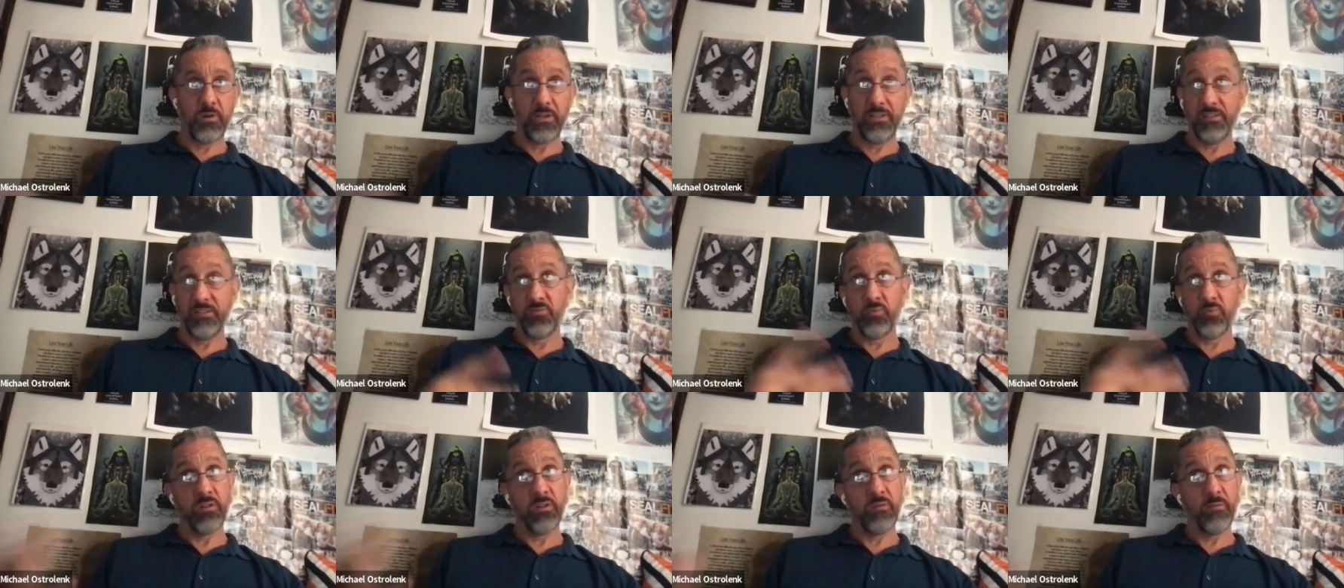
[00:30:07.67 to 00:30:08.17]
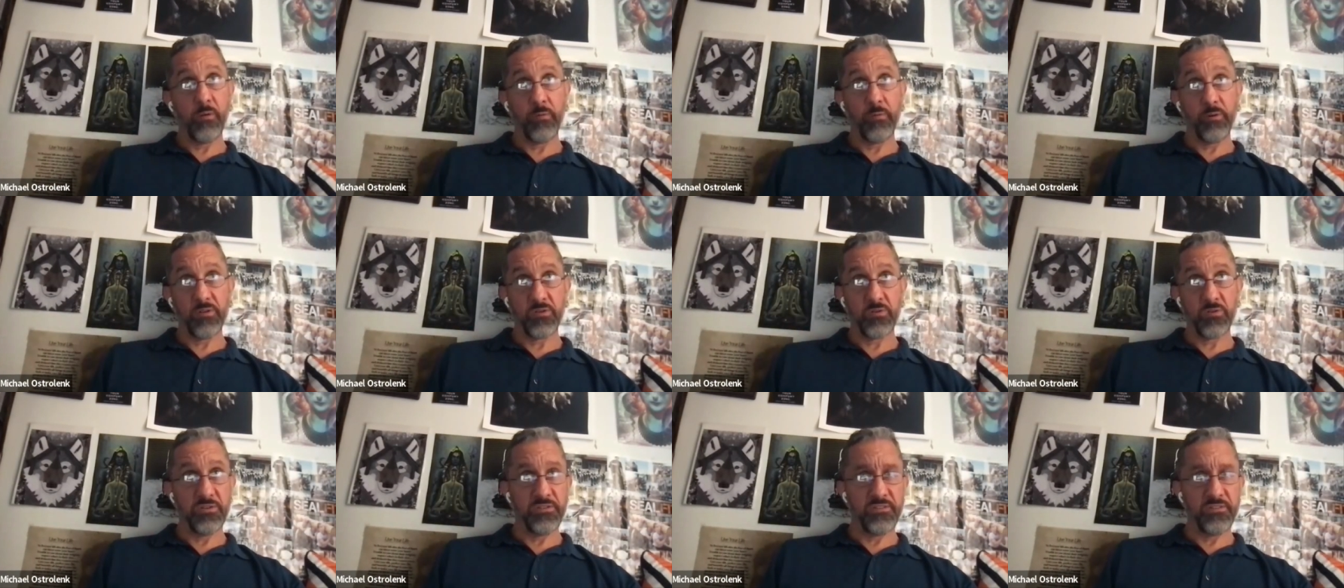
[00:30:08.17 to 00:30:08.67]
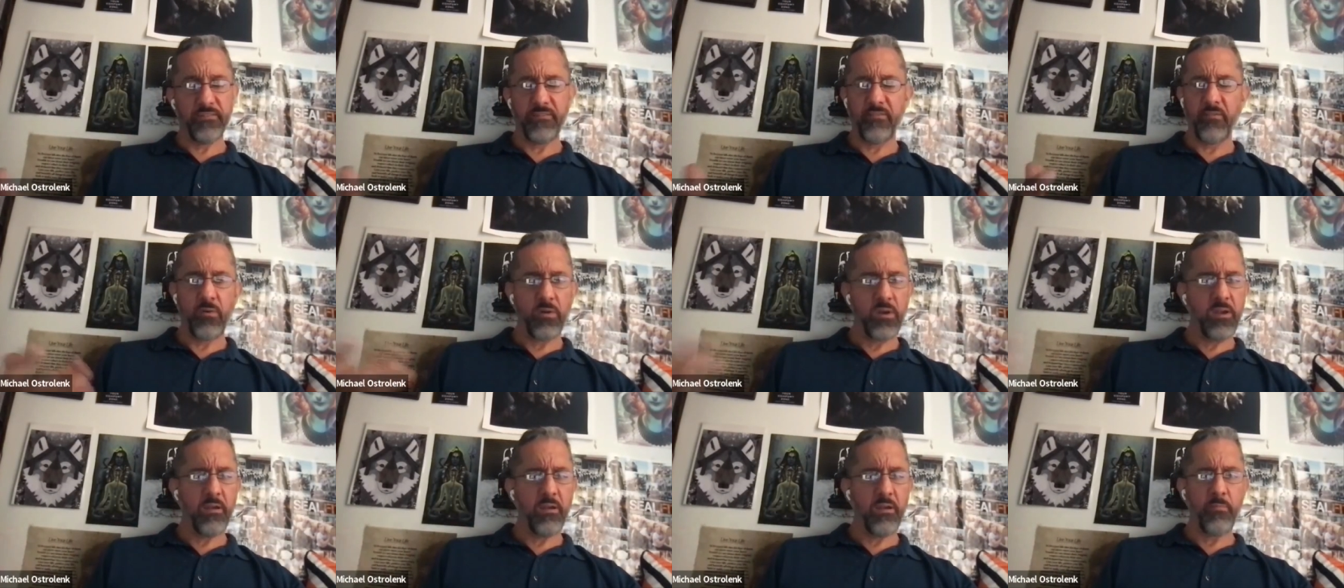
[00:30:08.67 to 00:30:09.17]
or at least one of the public schools, I
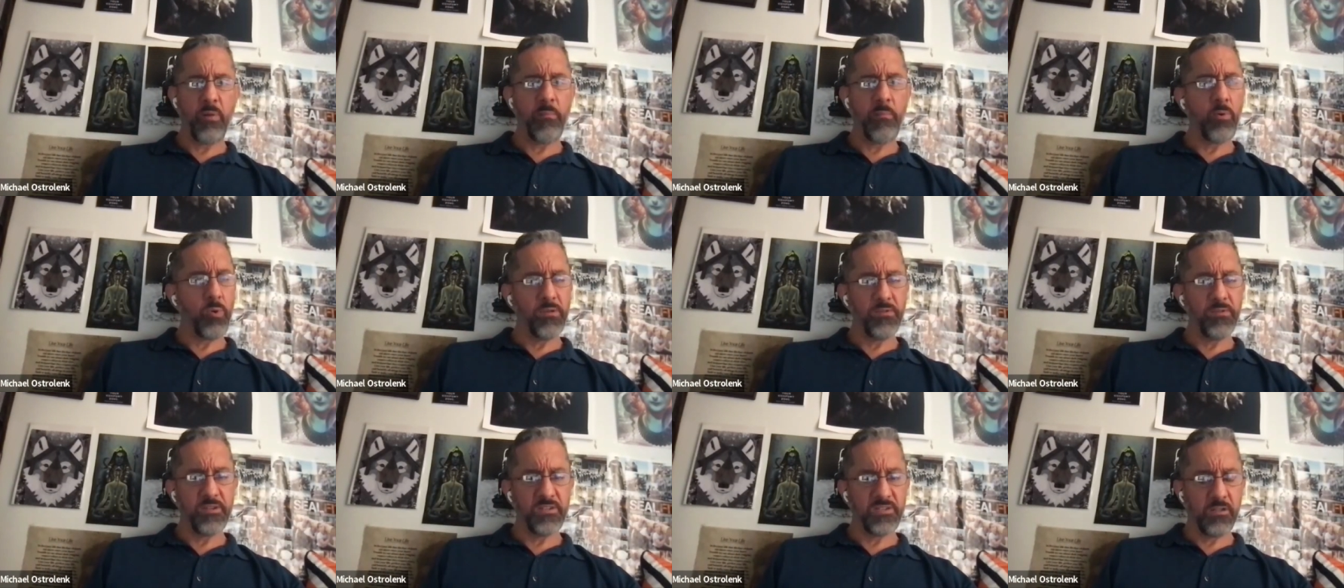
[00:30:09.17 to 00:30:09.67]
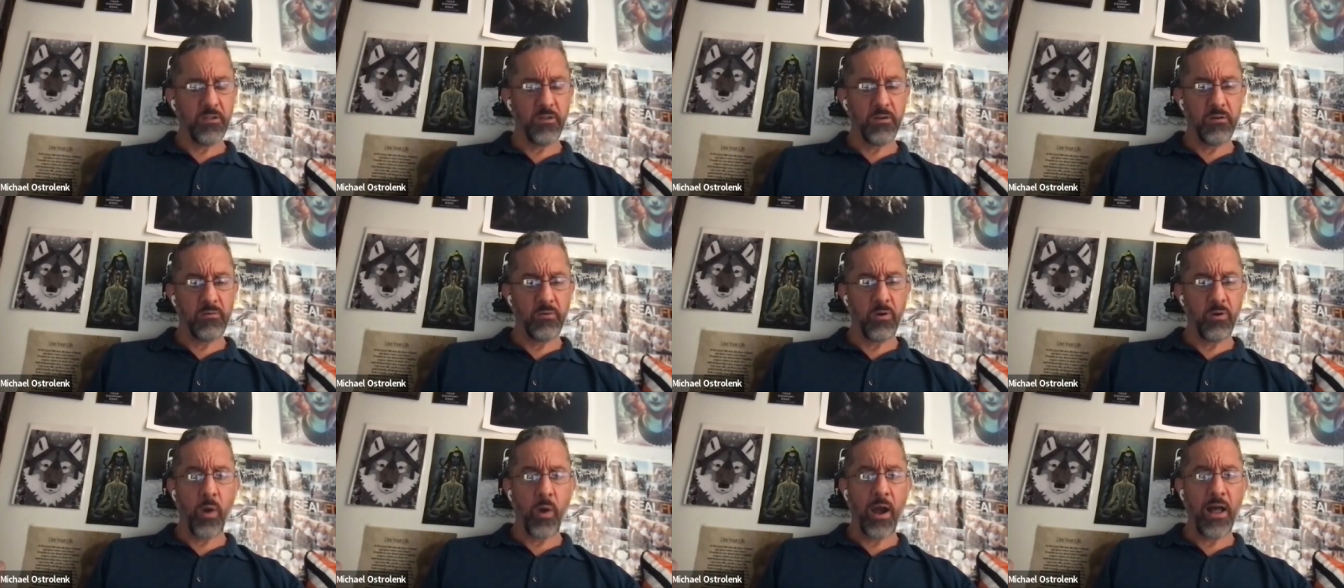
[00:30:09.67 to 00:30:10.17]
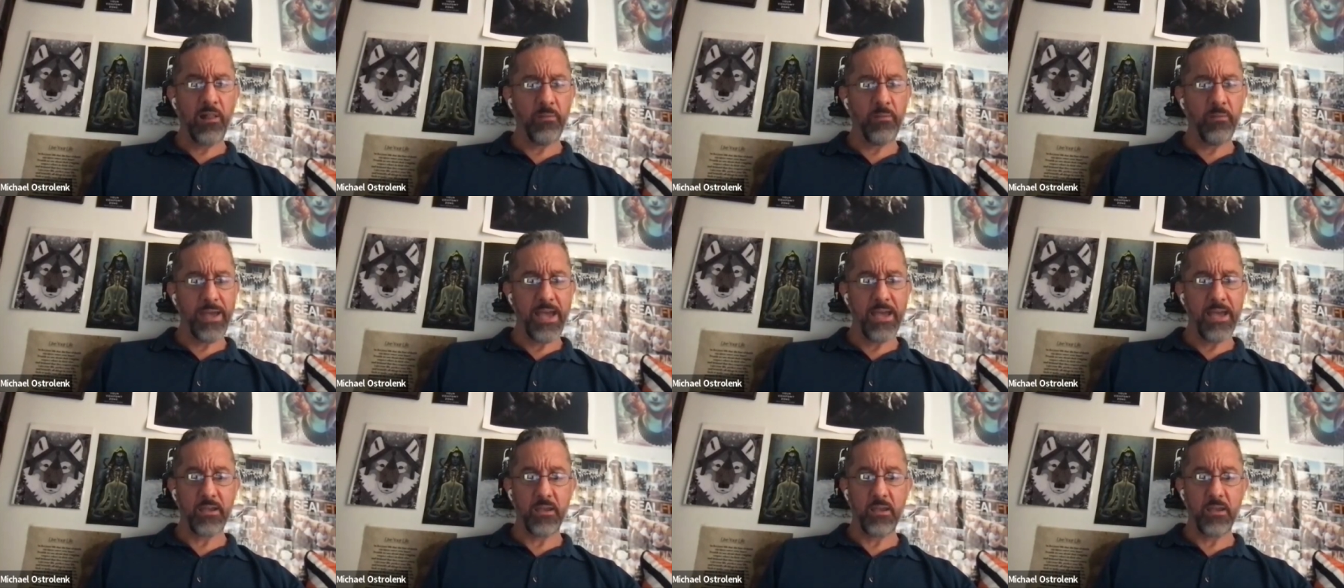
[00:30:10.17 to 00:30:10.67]
remember reading this a while
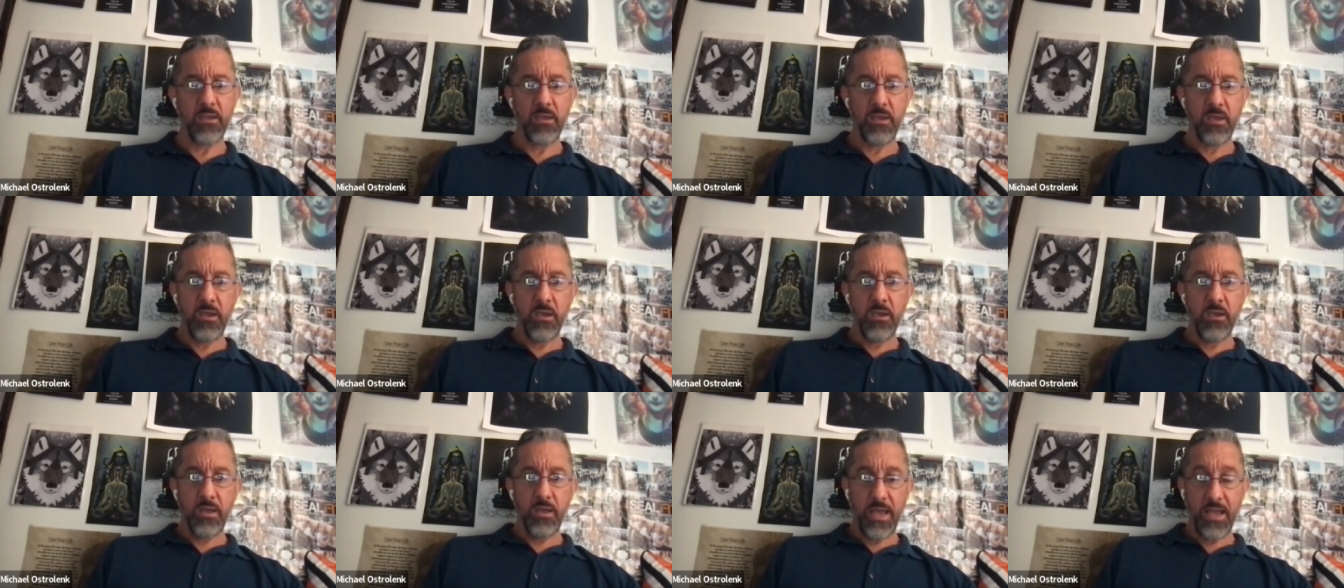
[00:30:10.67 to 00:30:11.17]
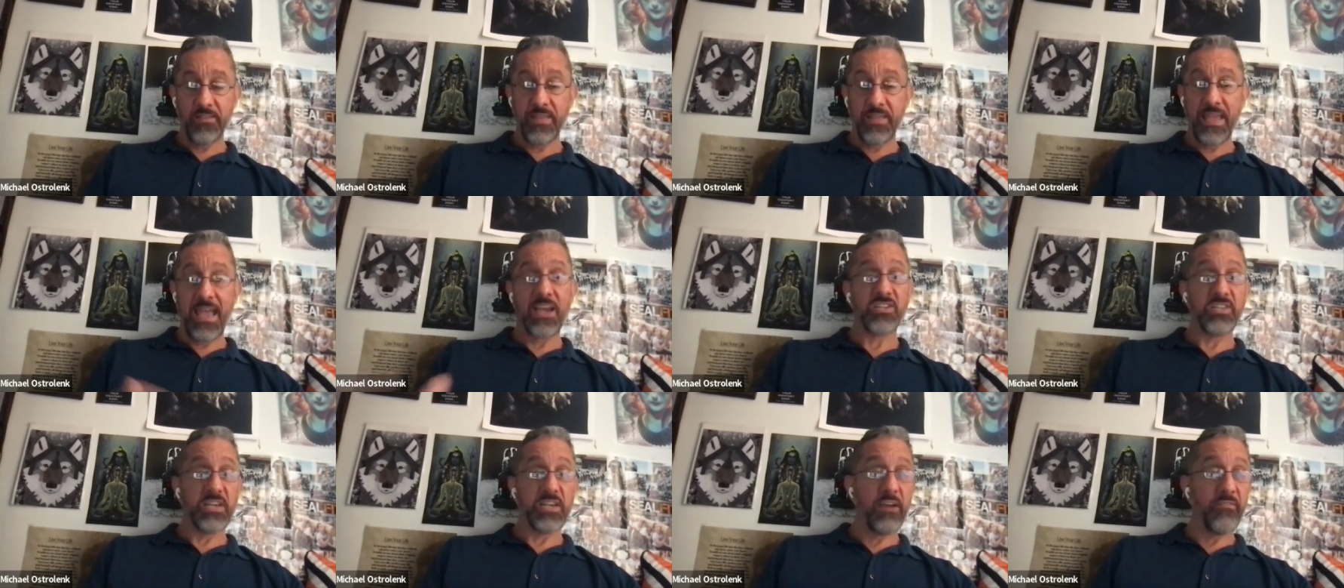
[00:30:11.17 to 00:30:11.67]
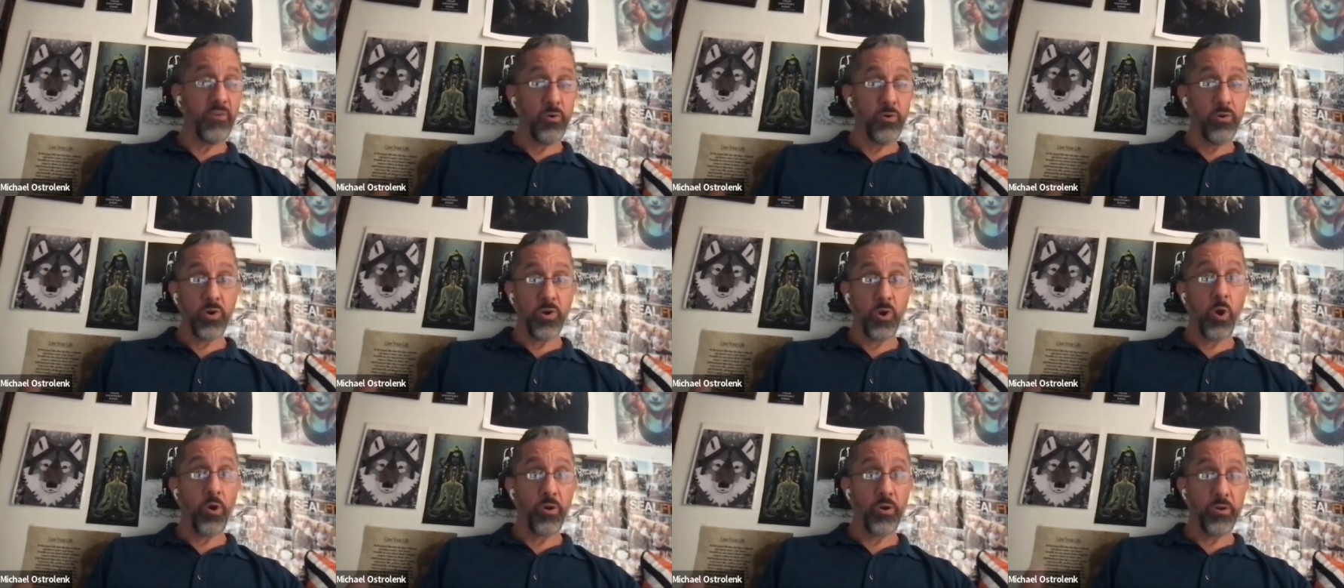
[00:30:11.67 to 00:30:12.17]
back, they actually have their
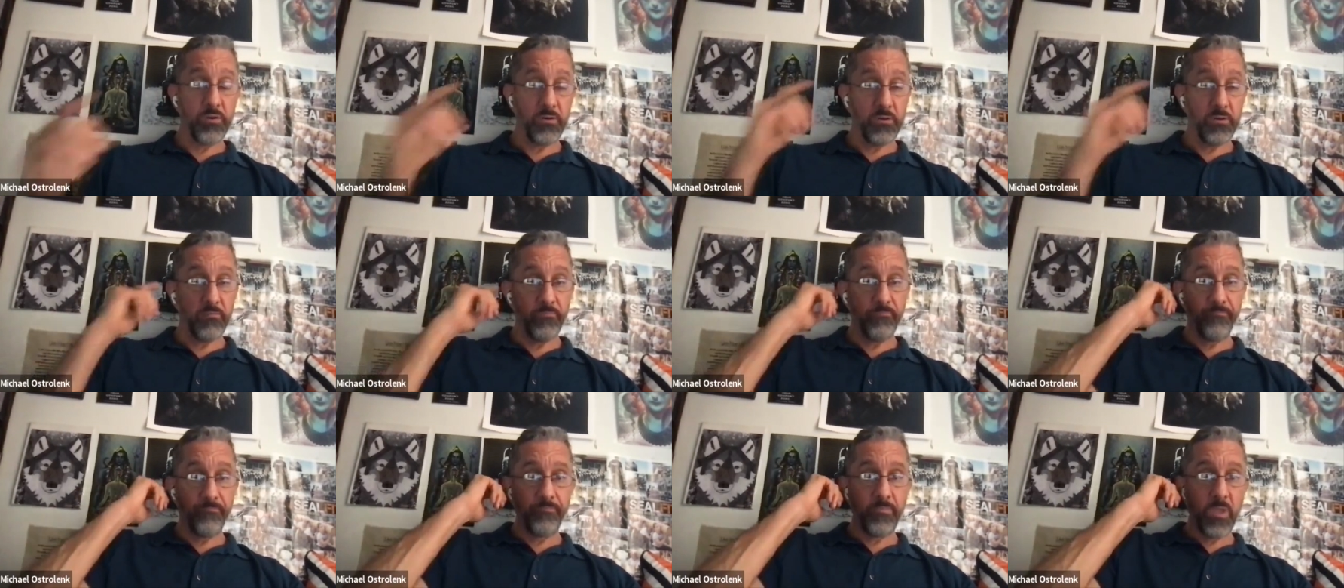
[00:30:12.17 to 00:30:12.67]
own garden.